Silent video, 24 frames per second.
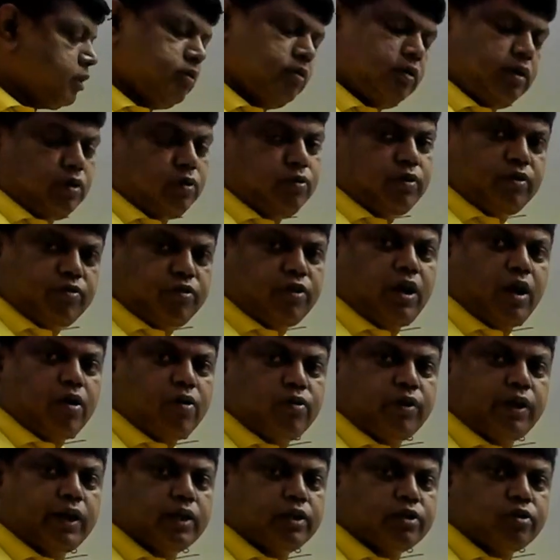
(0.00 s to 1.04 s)
Even if you have, we
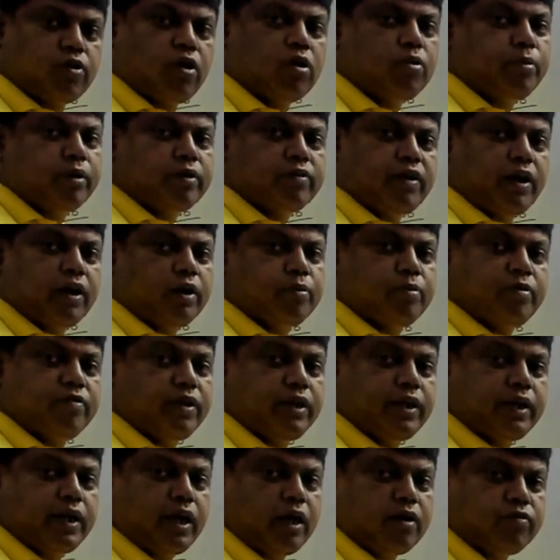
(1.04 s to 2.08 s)
can solve, but we have to be very
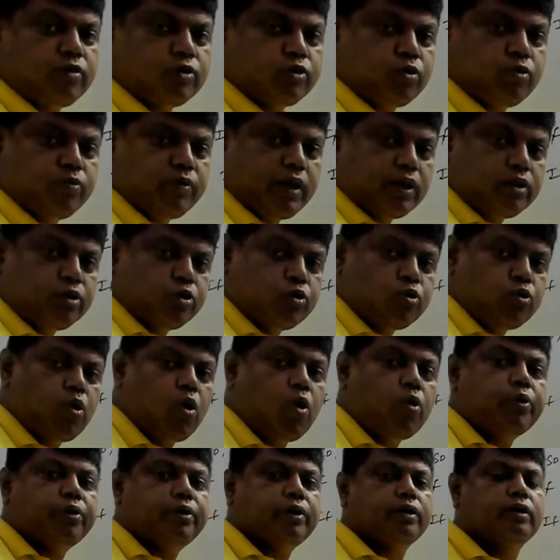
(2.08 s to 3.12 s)
careful. So we can throw
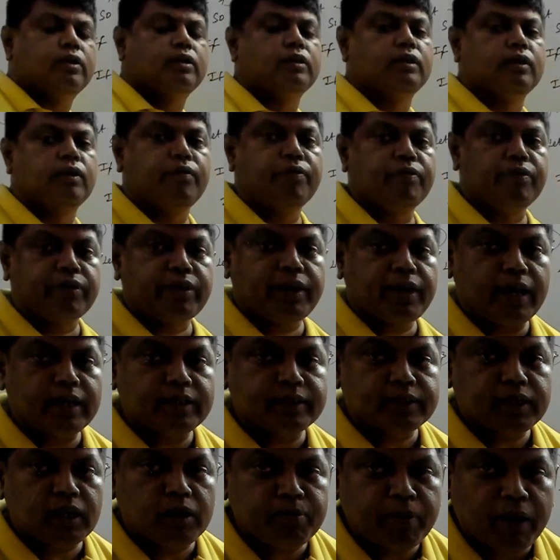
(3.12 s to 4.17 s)
out
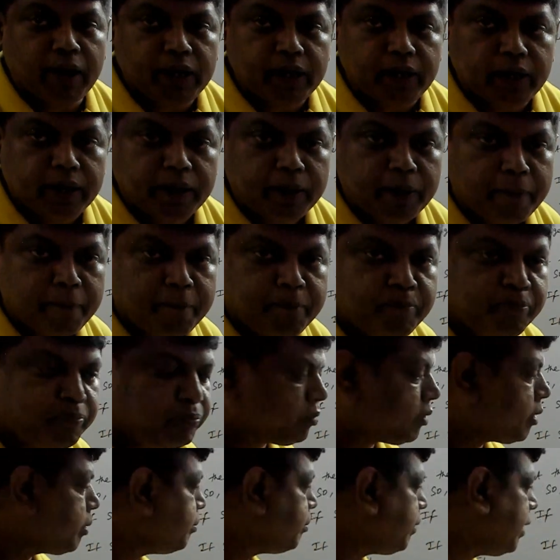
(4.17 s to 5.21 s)
cancel by
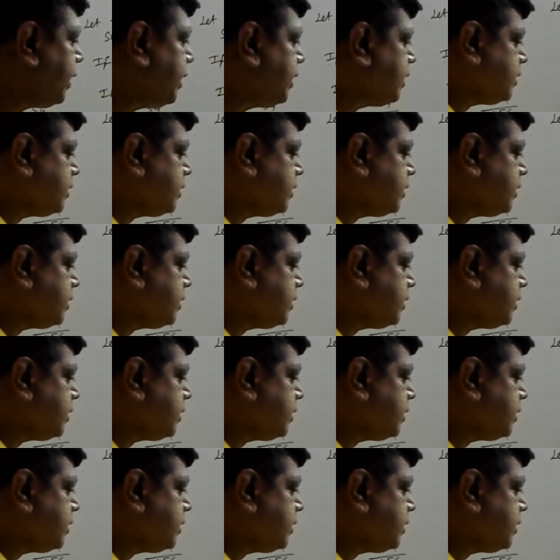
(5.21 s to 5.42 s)
minus.